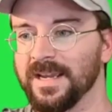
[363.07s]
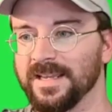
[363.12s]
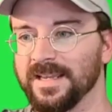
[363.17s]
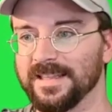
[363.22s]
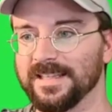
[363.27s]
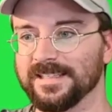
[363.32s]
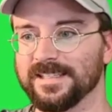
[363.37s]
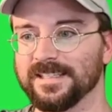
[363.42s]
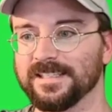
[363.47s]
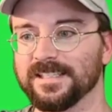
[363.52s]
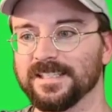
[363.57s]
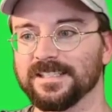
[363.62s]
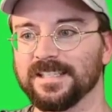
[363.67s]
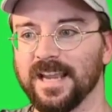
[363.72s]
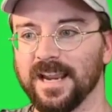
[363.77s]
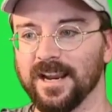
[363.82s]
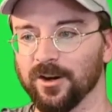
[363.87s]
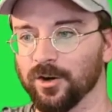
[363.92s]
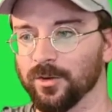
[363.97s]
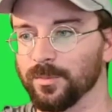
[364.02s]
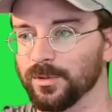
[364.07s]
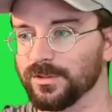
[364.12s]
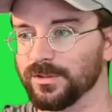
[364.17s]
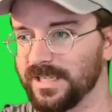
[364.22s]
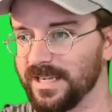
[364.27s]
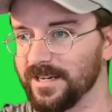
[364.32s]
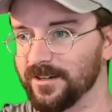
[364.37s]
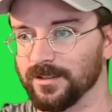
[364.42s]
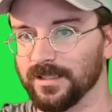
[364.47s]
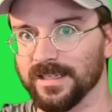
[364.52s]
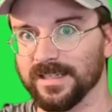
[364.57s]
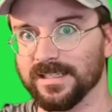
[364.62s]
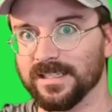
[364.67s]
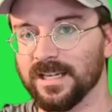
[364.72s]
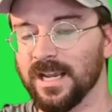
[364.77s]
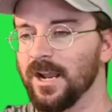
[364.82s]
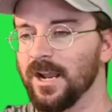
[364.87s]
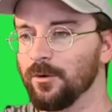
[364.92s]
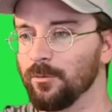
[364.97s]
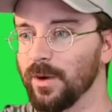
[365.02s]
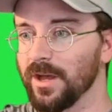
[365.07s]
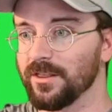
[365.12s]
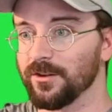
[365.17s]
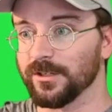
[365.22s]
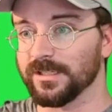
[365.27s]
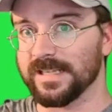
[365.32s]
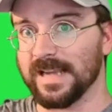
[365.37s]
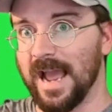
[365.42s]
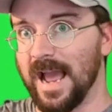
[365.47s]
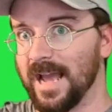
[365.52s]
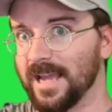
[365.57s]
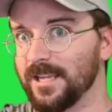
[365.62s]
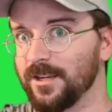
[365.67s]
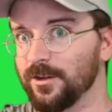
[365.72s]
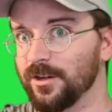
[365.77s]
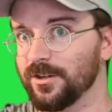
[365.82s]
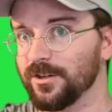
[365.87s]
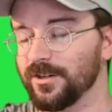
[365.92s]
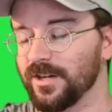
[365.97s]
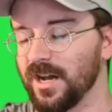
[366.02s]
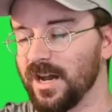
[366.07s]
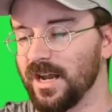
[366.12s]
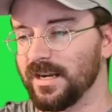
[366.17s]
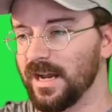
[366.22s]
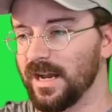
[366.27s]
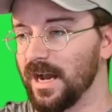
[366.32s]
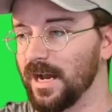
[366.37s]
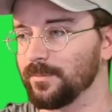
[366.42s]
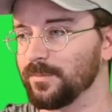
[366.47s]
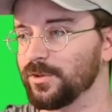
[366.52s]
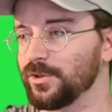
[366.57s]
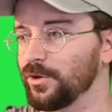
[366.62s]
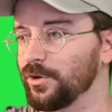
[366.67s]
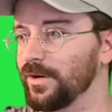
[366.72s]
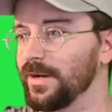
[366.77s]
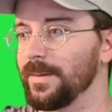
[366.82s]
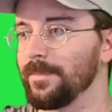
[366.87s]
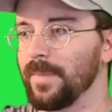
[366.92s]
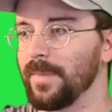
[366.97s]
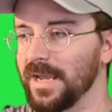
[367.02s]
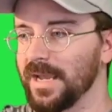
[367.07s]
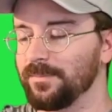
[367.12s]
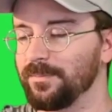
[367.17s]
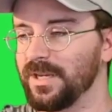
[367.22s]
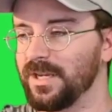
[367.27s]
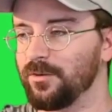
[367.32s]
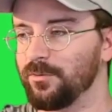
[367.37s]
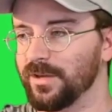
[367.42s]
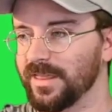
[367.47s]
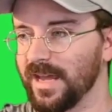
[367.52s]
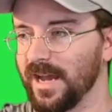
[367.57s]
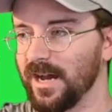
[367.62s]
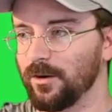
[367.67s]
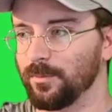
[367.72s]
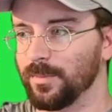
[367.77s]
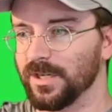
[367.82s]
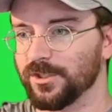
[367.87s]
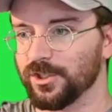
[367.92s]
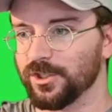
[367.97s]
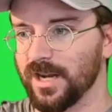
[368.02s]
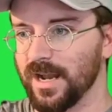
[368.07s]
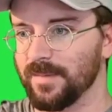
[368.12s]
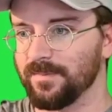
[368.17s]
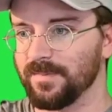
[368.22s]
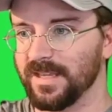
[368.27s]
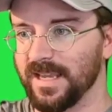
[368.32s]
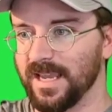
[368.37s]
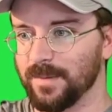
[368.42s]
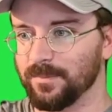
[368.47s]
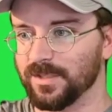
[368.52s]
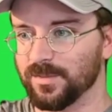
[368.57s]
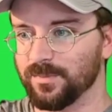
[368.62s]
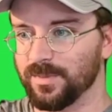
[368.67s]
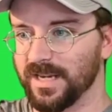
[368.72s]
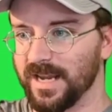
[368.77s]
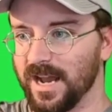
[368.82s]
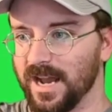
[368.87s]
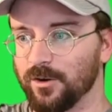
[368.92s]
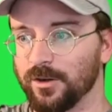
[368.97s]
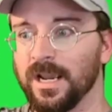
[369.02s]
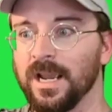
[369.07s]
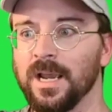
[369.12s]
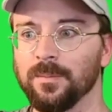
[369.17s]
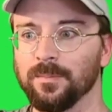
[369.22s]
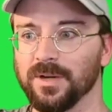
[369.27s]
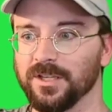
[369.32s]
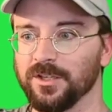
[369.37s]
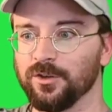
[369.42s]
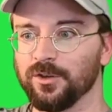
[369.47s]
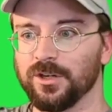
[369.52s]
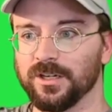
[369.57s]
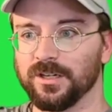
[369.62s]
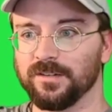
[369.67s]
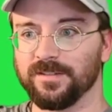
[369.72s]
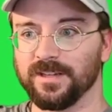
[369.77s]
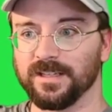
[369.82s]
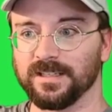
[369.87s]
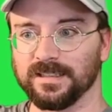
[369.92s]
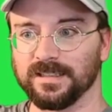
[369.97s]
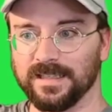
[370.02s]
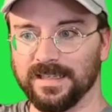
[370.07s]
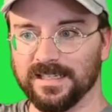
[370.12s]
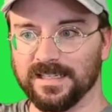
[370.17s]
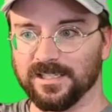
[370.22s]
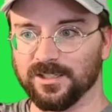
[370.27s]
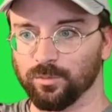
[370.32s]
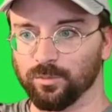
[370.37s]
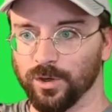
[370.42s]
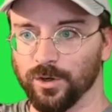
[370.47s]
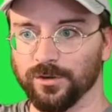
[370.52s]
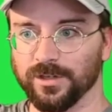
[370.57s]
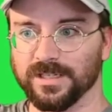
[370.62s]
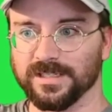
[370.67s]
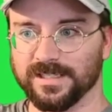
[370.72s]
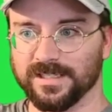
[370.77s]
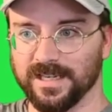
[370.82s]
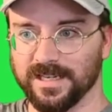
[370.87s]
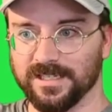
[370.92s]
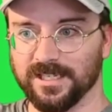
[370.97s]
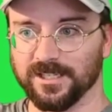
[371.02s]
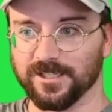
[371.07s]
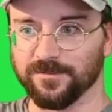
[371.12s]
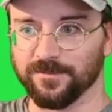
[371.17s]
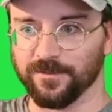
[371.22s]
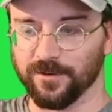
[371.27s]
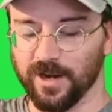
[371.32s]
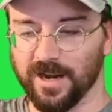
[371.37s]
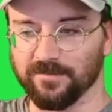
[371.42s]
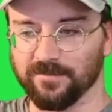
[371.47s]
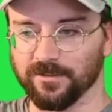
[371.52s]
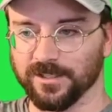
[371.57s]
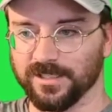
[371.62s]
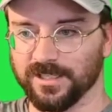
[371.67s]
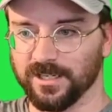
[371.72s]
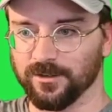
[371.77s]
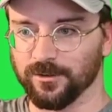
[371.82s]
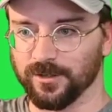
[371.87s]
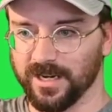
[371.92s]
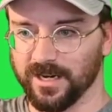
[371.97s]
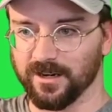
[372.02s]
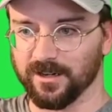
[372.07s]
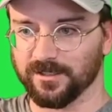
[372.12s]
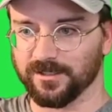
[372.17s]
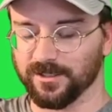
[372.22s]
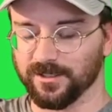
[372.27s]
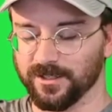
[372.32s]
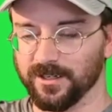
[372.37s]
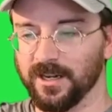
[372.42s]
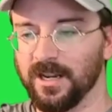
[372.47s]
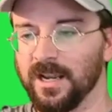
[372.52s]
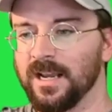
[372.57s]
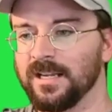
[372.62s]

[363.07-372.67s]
This is a terrible tier list. Whether it's accurate or not, I'm sure it might be with how much time the game has been out, but you could have at least wrote a sentence for every single character.